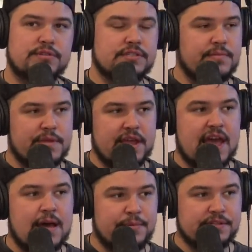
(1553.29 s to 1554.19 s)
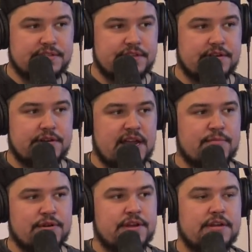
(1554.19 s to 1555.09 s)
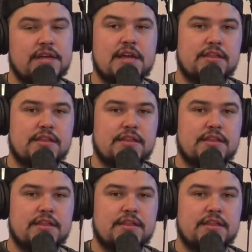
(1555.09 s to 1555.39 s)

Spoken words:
when something happens in their neighborhood,